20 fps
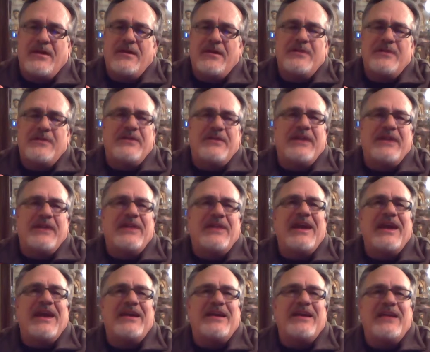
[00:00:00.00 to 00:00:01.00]
they
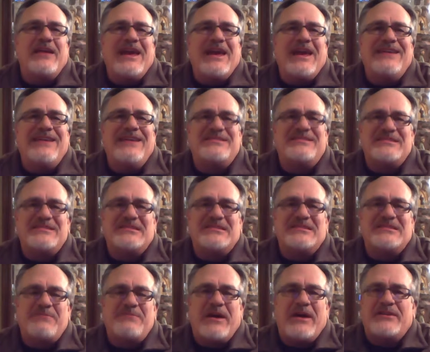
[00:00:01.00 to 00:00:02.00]
had a
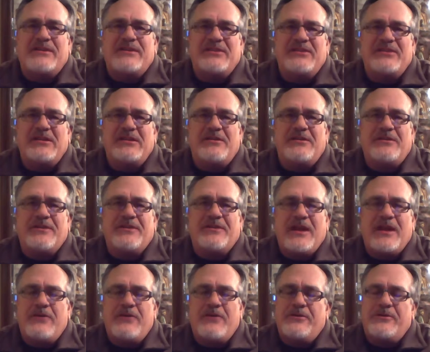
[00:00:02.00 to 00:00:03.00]
6-pack sitting on the
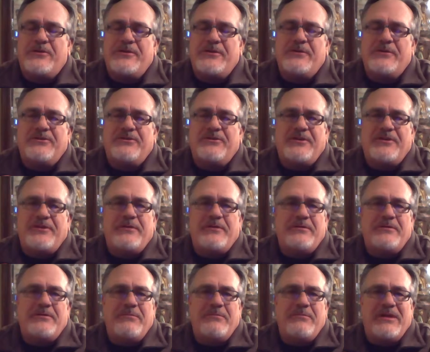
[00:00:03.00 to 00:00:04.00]
counter, and they were selling
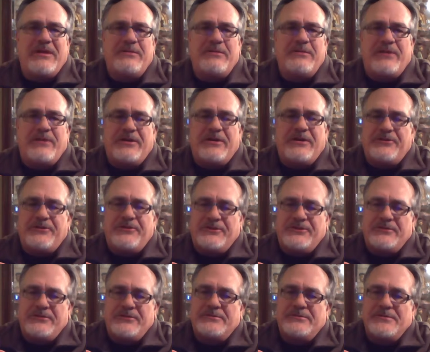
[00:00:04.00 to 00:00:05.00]
it by the bottle.
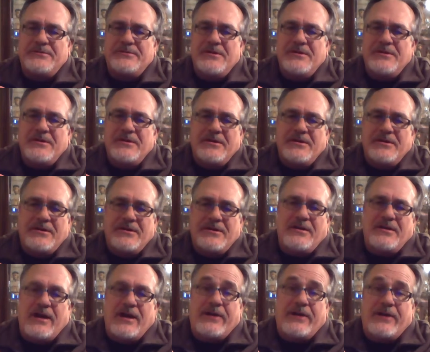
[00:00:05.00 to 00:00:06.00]
So
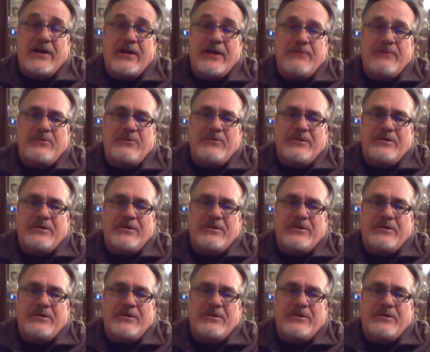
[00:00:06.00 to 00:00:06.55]
I grabbed one,